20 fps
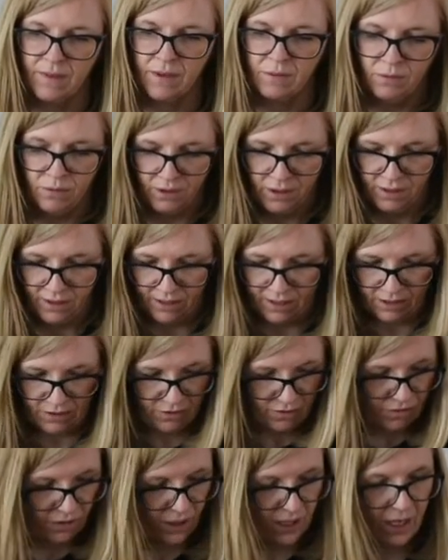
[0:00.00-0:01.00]
While that's
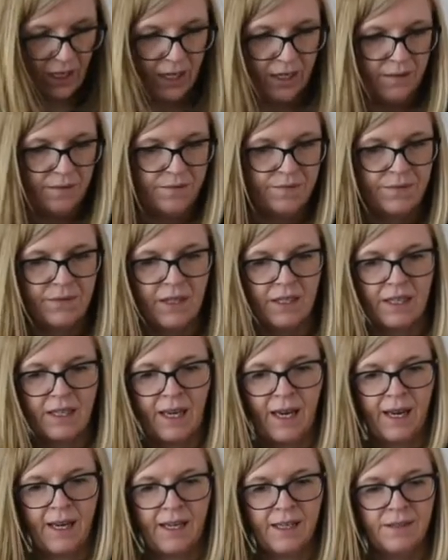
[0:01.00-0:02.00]
drying,
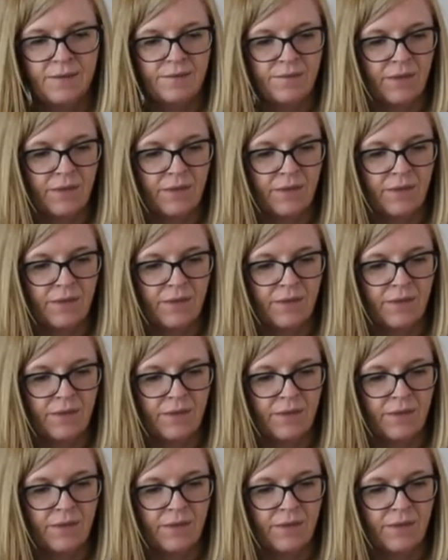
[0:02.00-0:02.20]
again,